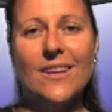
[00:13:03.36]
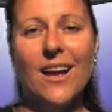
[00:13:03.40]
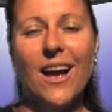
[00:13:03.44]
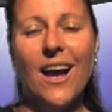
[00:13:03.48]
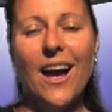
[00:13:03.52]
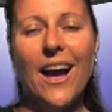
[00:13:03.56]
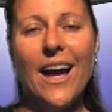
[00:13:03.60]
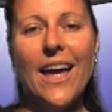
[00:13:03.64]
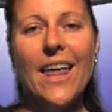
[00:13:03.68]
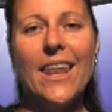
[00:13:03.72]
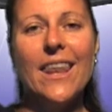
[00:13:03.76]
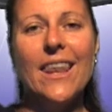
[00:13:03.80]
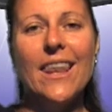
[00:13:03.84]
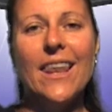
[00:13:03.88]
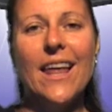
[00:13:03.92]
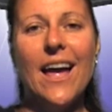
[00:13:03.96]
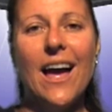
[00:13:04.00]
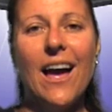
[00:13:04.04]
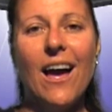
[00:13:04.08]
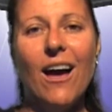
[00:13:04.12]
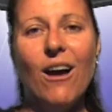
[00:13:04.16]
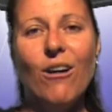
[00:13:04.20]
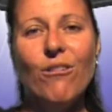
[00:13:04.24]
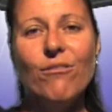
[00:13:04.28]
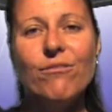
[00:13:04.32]
I
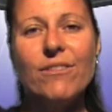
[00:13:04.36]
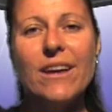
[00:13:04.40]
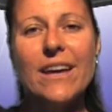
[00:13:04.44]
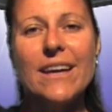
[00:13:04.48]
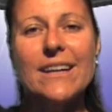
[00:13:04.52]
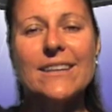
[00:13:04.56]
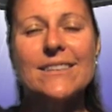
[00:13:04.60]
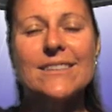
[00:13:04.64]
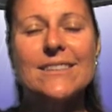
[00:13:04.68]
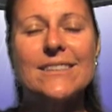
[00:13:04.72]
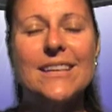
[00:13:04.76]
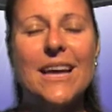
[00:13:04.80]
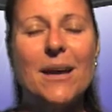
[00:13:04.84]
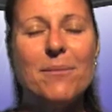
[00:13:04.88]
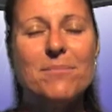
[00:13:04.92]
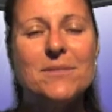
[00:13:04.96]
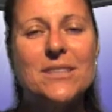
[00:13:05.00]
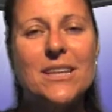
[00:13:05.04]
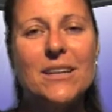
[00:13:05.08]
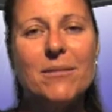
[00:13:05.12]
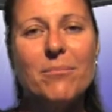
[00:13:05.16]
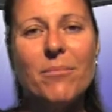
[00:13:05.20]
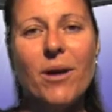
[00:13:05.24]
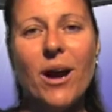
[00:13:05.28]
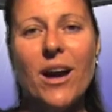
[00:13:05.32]
love
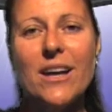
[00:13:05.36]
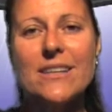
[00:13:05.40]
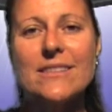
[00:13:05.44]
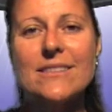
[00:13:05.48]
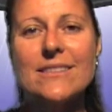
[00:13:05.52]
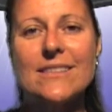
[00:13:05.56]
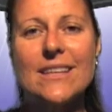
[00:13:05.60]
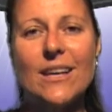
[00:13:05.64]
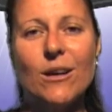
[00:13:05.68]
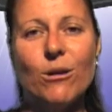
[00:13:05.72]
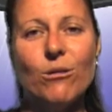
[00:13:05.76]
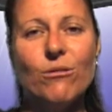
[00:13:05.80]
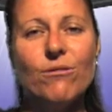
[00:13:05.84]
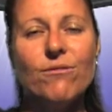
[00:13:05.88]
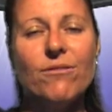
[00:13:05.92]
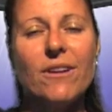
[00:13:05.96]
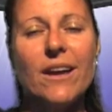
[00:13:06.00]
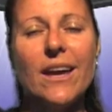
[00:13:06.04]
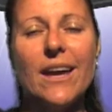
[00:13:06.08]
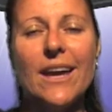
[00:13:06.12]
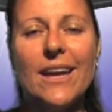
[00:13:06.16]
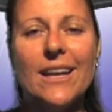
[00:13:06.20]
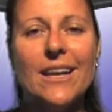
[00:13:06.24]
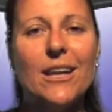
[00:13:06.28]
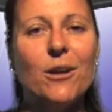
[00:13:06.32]
accepting
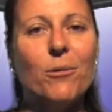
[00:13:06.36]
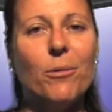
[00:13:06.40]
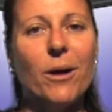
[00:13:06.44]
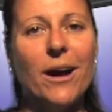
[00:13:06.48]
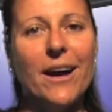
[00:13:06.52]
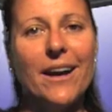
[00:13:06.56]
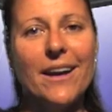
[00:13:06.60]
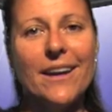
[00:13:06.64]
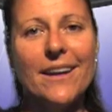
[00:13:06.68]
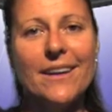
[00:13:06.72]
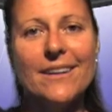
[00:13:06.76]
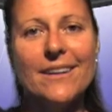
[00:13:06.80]
myself anyway,